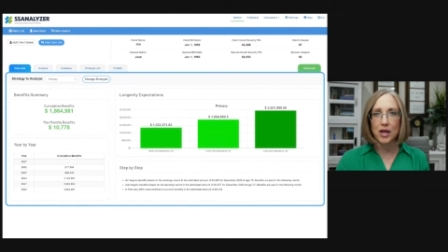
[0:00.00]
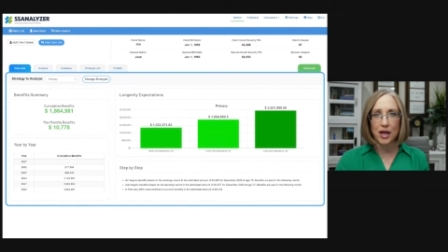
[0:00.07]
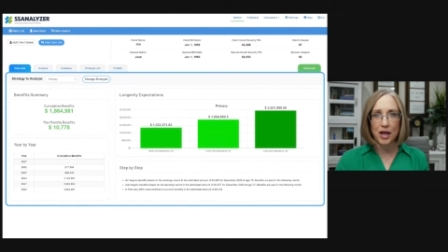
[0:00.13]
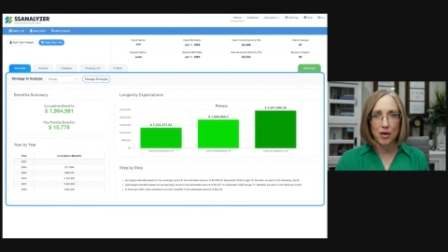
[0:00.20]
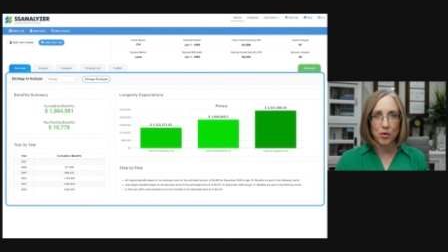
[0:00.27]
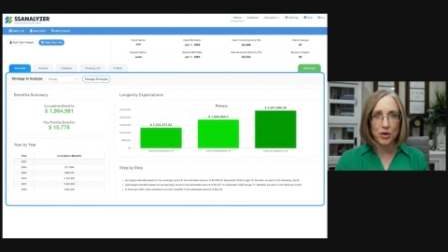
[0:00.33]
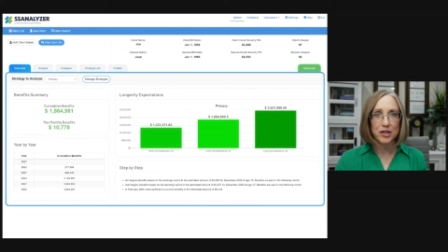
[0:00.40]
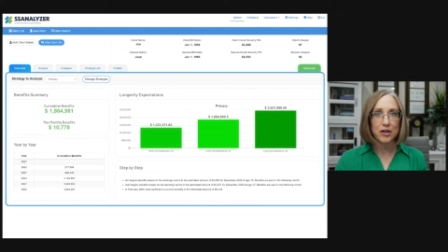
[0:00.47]

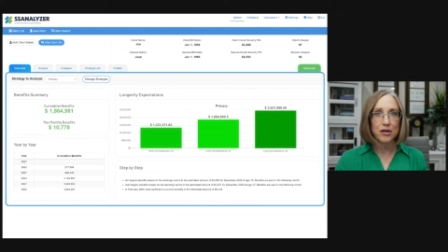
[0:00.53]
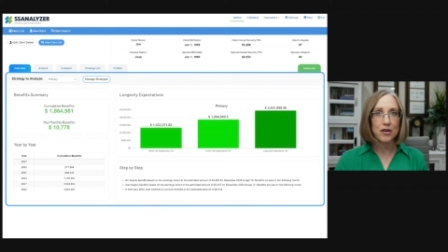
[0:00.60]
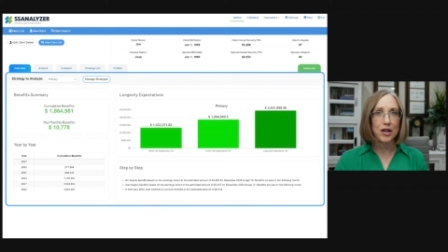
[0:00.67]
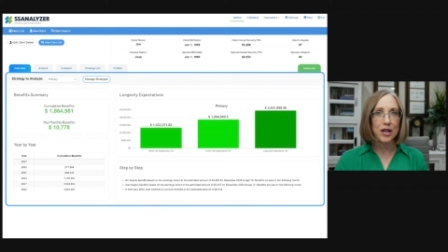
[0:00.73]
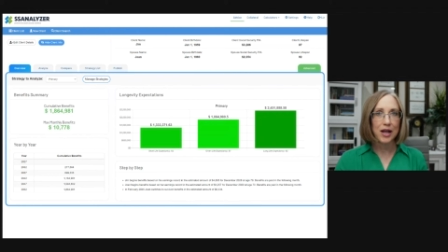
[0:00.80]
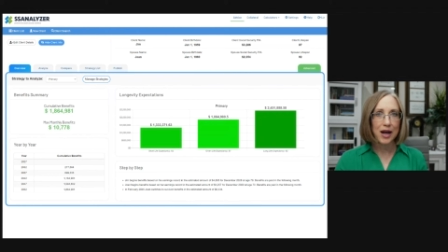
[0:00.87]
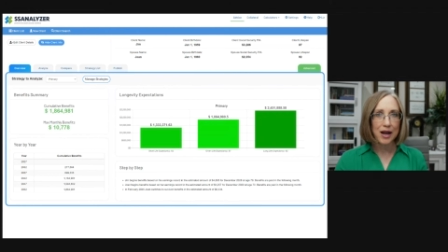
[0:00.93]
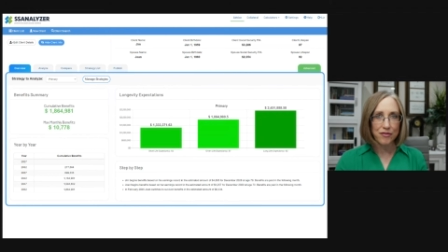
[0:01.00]
and what their
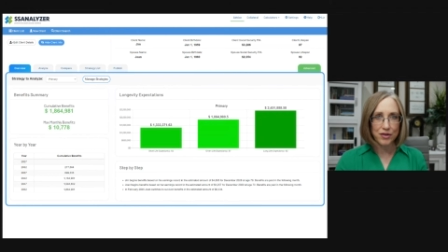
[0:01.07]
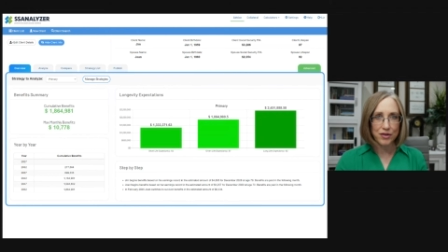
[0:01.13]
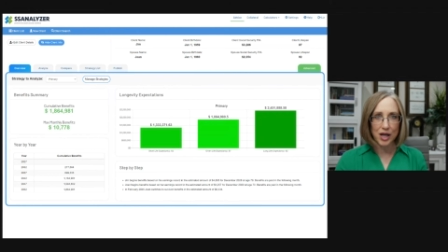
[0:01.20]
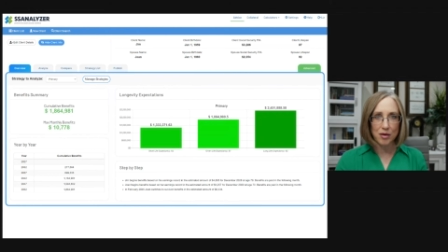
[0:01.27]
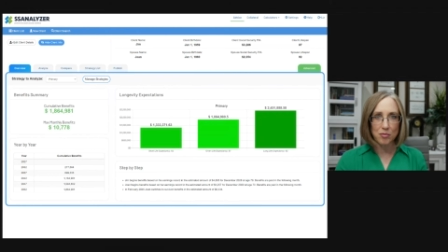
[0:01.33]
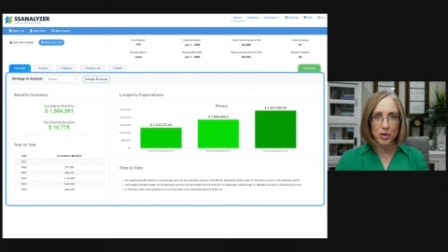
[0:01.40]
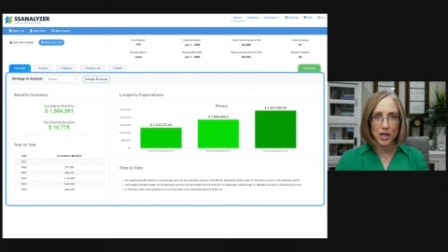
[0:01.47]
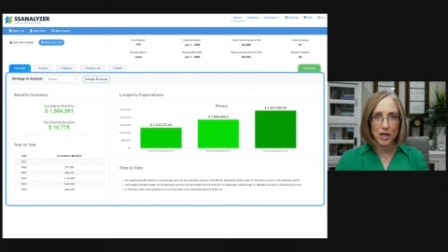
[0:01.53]

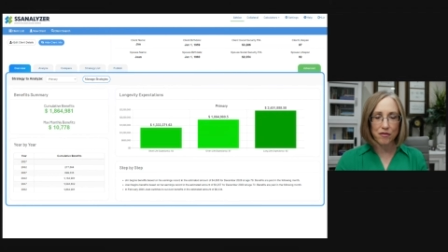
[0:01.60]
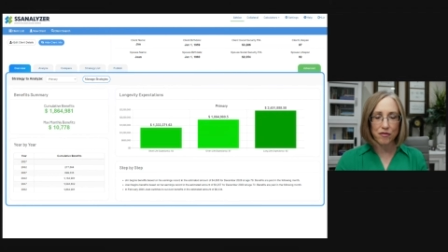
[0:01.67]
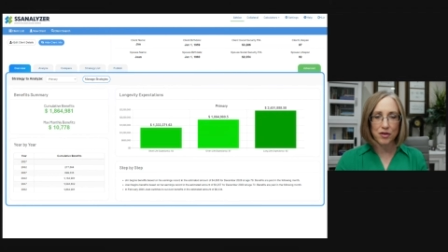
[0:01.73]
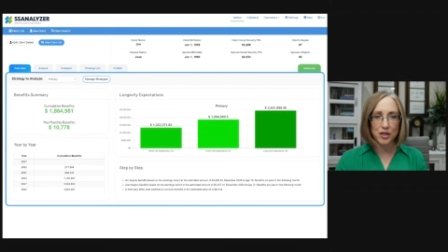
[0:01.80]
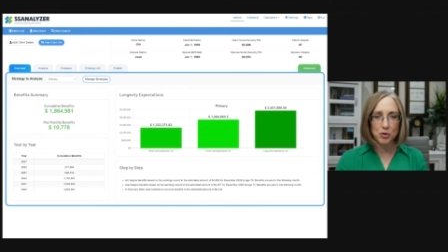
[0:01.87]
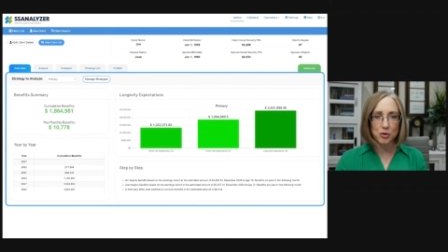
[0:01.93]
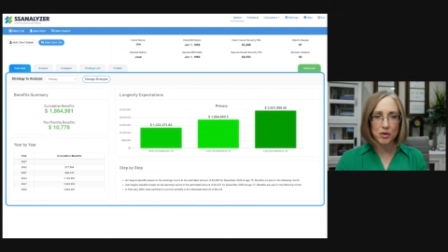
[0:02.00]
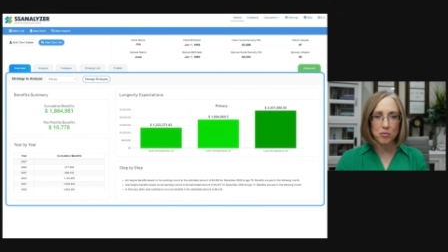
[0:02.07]
lifetime
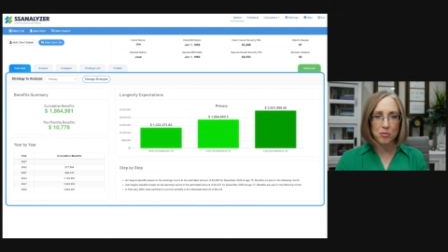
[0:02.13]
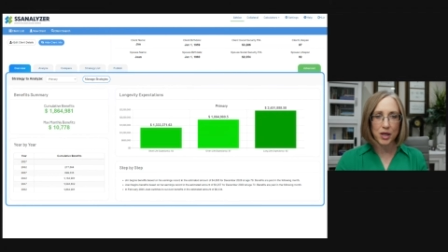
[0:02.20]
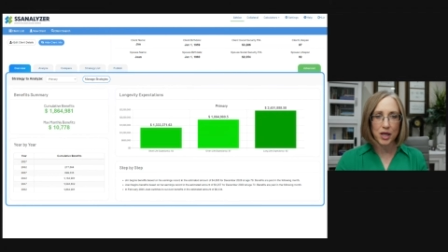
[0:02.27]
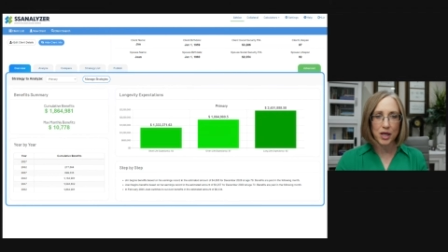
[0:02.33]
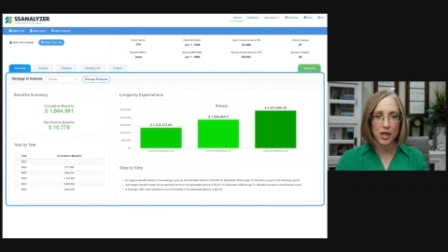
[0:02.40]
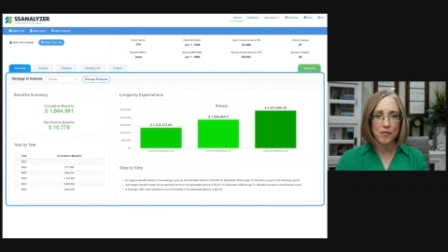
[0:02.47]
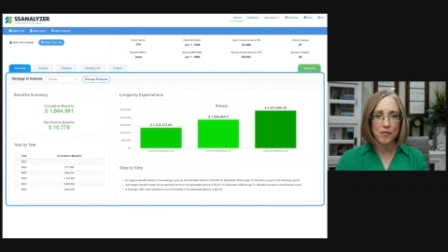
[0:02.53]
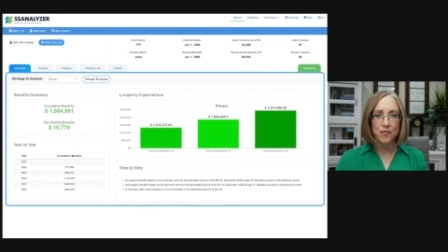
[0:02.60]
benefits would be.